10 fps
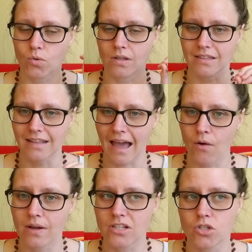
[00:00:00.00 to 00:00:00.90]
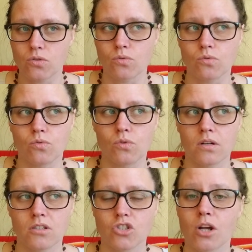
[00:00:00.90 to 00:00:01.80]
allow it to
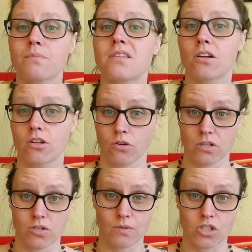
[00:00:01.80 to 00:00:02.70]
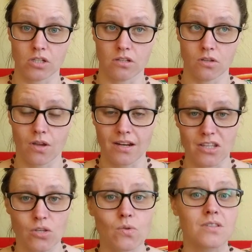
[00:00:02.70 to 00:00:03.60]
jumpstart your intuition. You kind
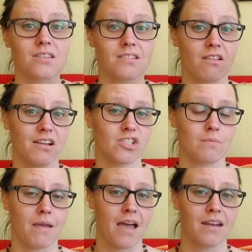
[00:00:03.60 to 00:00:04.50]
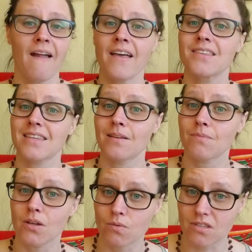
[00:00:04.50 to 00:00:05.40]
of use it as a launching pad. Same
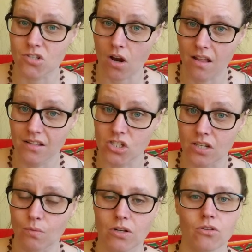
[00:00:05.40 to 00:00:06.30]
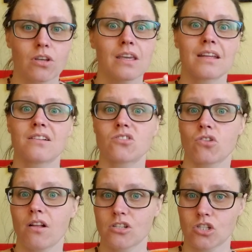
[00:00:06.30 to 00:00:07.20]
thing with astrology. When you're looking at an
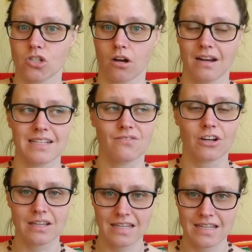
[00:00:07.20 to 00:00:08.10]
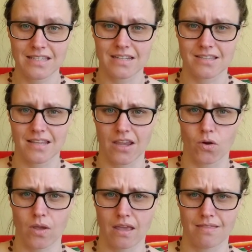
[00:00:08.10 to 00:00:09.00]
astrology chart, it's very easy to say,
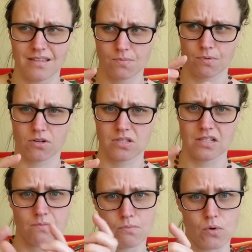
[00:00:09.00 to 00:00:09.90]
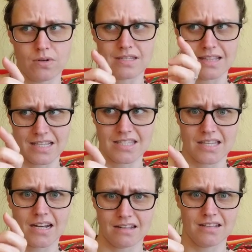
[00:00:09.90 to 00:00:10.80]
okay, this person's moon is in this
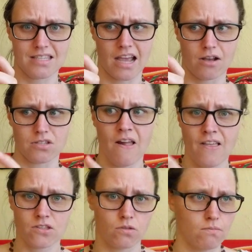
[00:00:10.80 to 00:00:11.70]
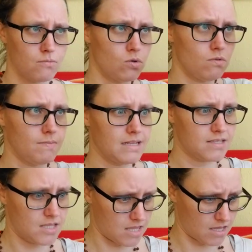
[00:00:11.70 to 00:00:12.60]
sign in this house. So the moon
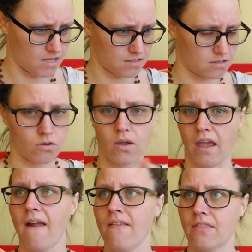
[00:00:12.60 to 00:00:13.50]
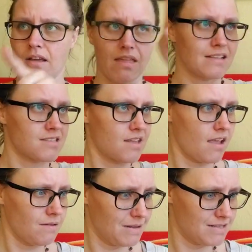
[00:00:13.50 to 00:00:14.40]
means this. Okay, now that
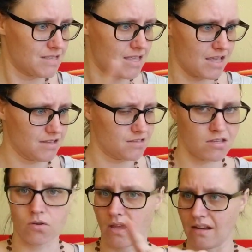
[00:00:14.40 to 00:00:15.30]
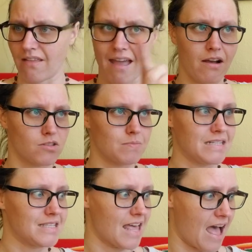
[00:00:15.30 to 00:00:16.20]
sign means this. Okay, now that house
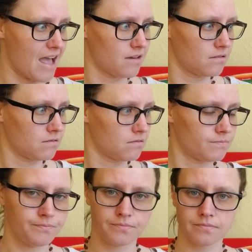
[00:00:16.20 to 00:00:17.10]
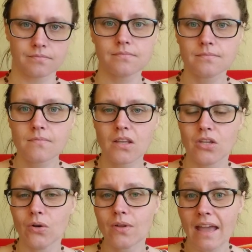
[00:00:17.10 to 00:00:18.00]
means that.
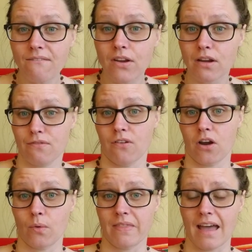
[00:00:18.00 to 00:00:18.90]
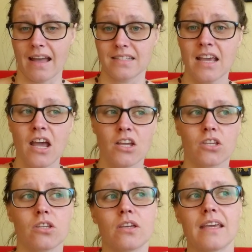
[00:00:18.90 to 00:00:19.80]
You don't get very far with that.
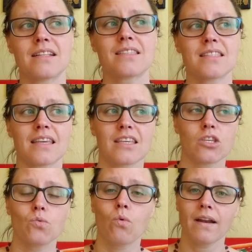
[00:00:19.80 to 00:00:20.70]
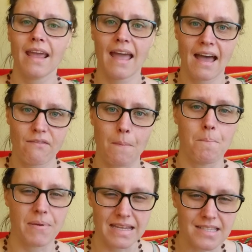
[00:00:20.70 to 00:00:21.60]
You want to have a
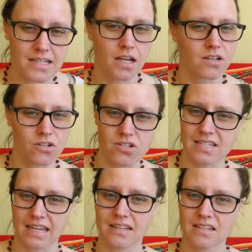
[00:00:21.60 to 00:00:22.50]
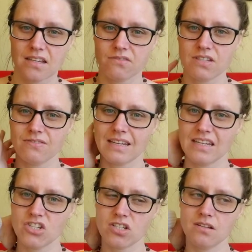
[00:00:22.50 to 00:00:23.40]
basic understanding of
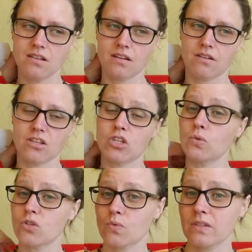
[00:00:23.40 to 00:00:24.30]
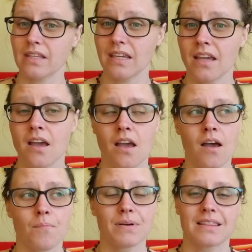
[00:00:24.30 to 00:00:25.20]
divination, usually,
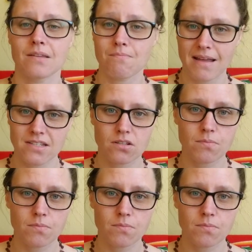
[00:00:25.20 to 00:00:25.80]
but the mental